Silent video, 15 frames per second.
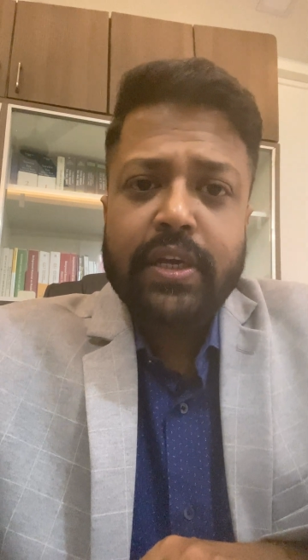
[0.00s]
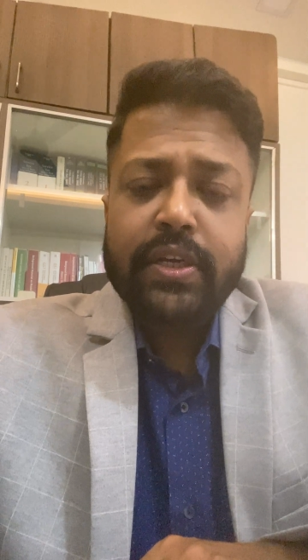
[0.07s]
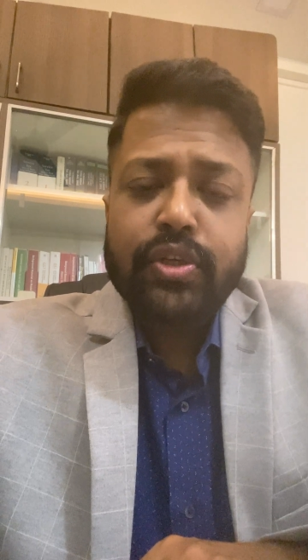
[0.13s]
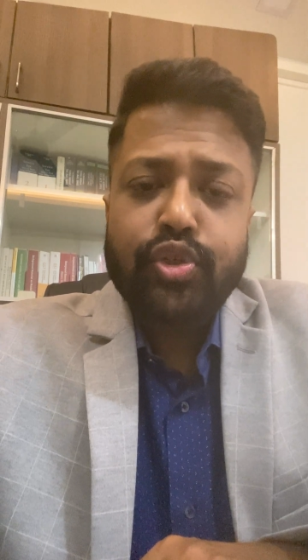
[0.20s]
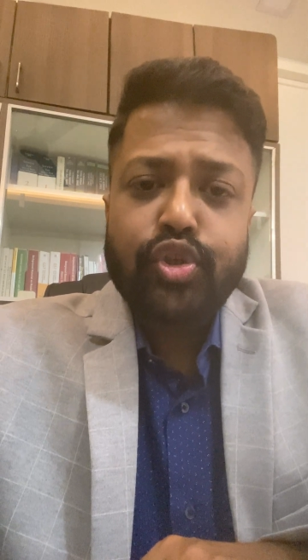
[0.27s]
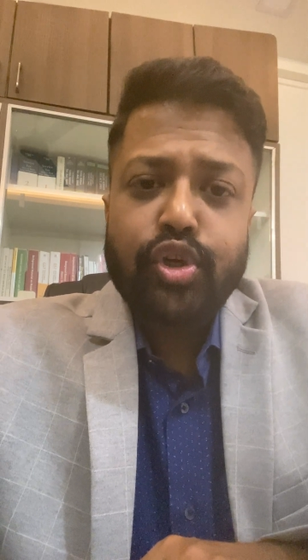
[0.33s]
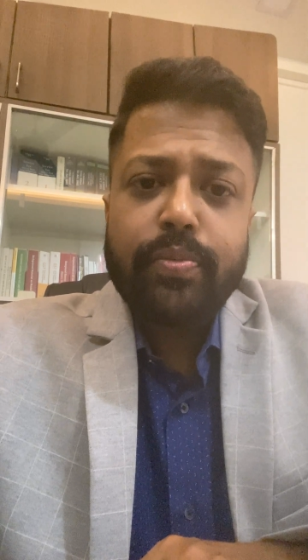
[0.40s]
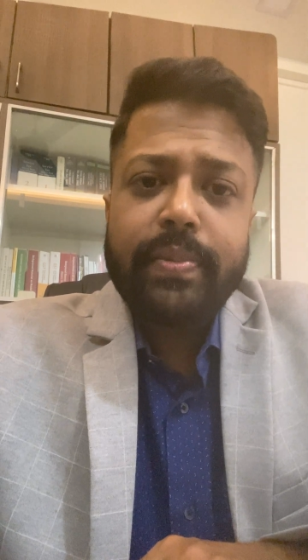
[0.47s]

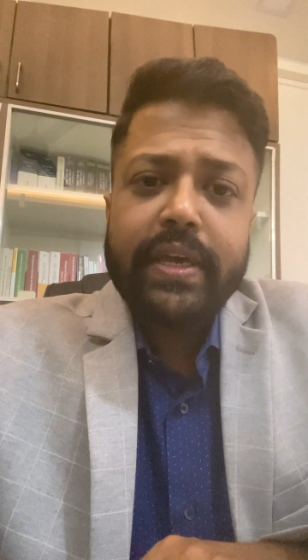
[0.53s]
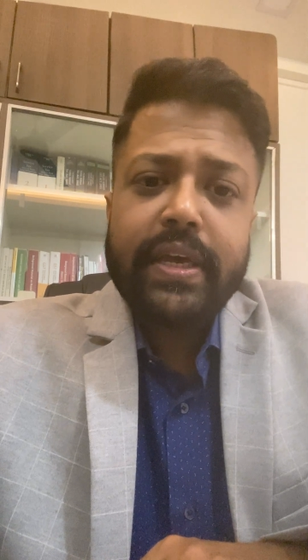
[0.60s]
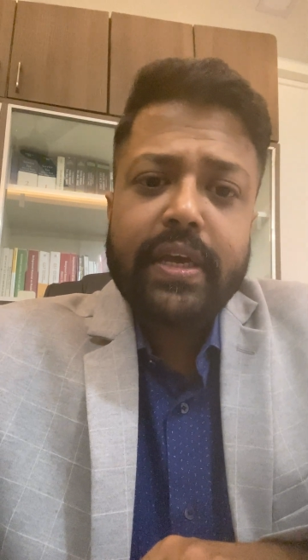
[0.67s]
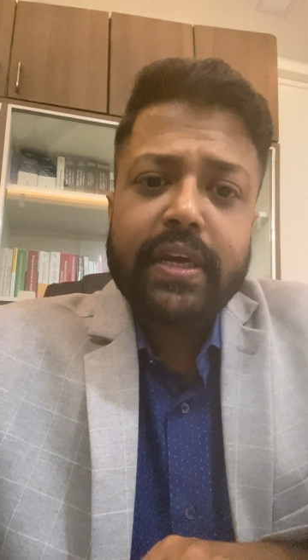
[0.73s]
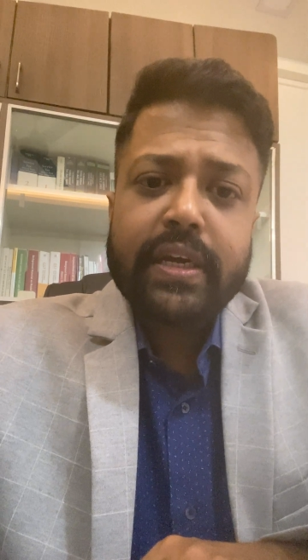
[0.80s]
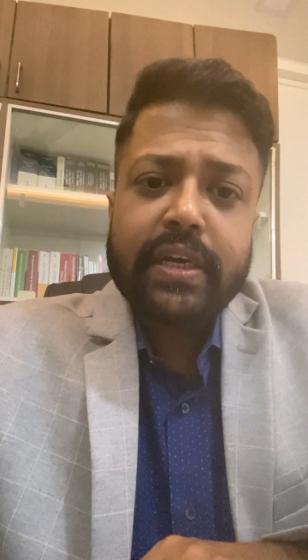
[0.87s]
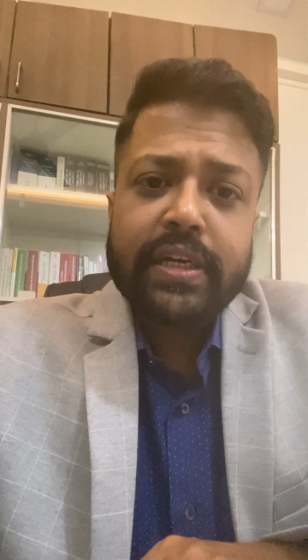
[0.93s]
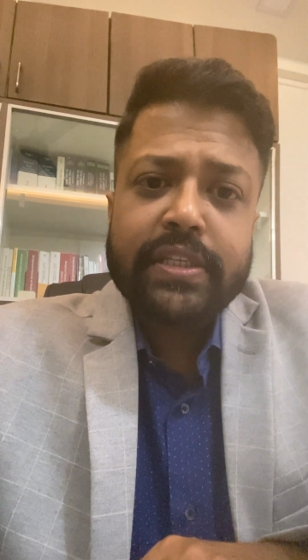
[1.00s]
should
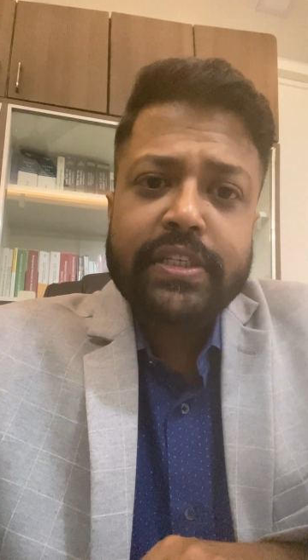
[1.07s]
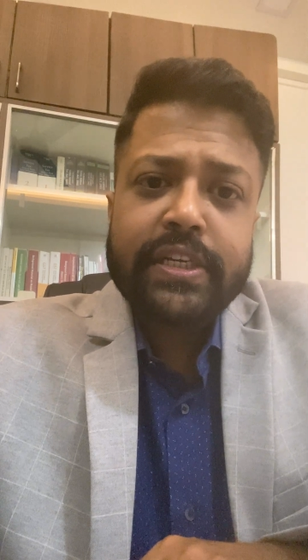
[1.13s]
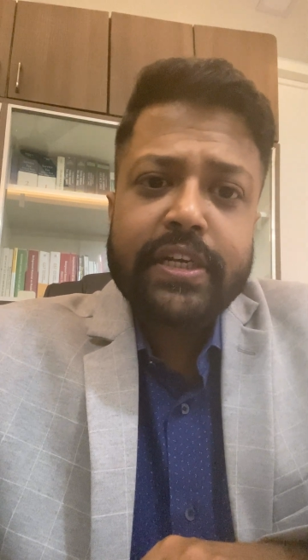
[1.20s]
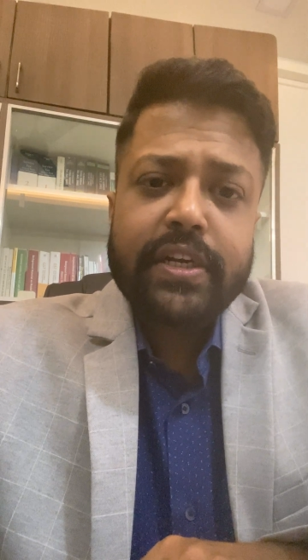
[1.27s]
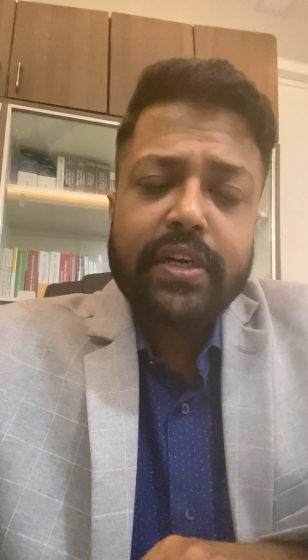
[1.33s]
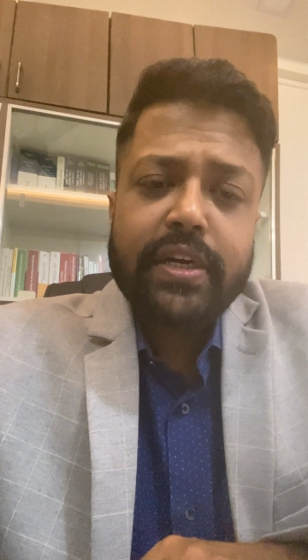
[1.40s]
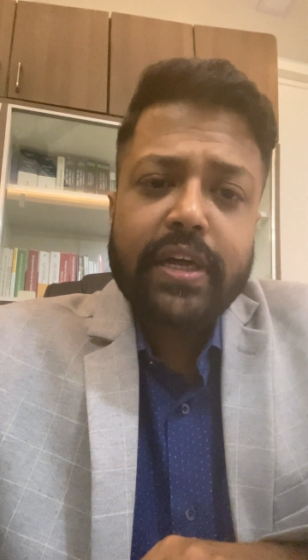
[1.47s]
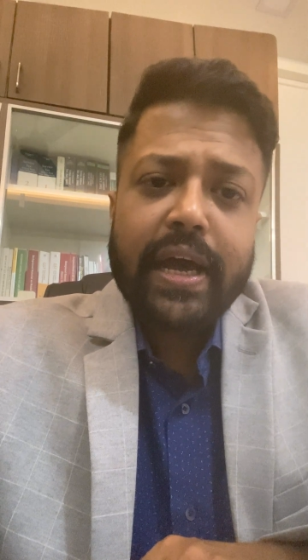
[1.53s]
be
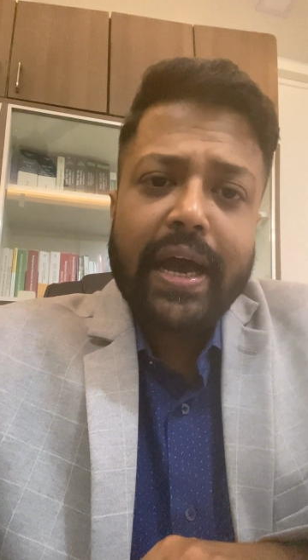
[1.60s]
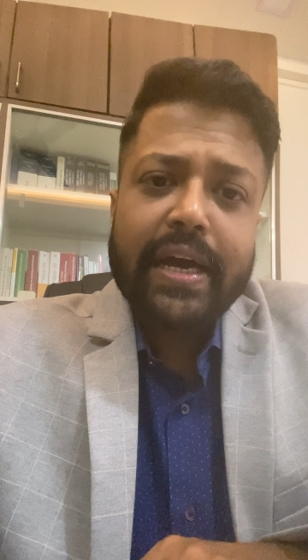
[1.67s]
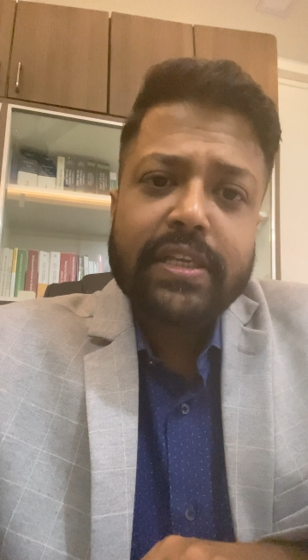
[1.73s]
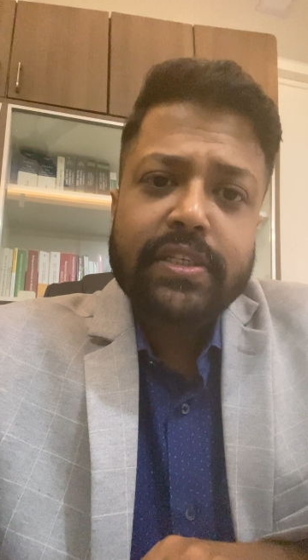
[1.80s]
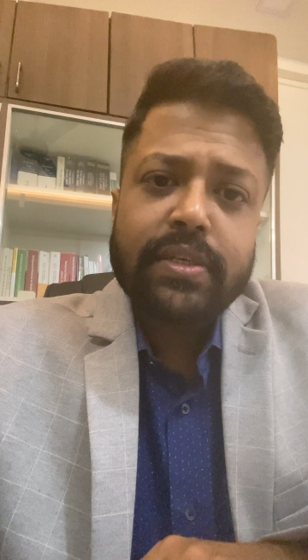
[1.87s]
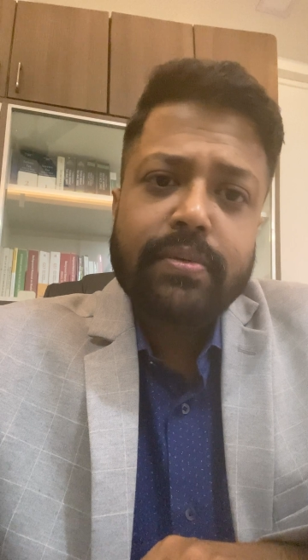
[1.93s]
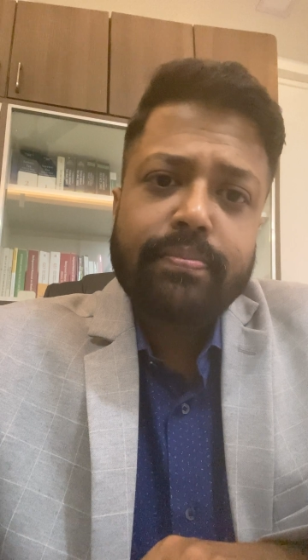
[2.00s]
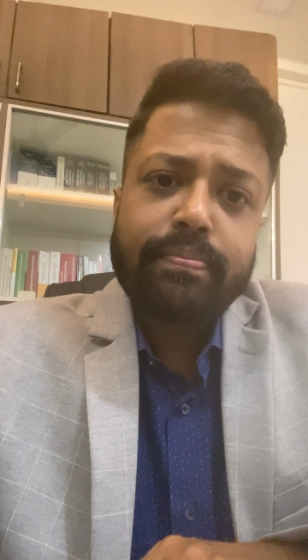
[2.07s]
considered
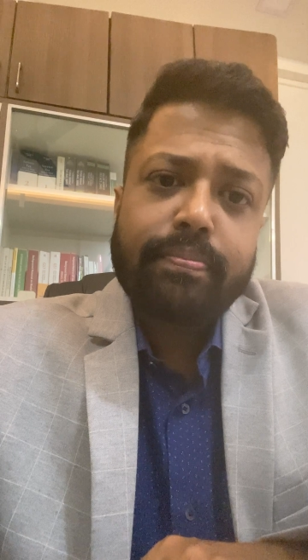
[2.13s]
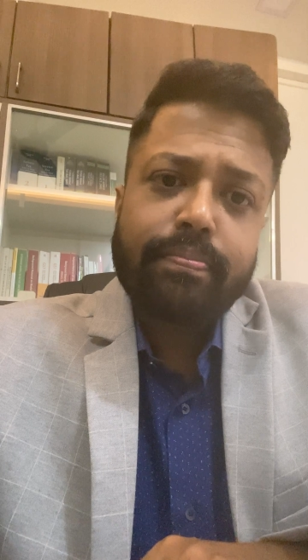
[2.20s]
as a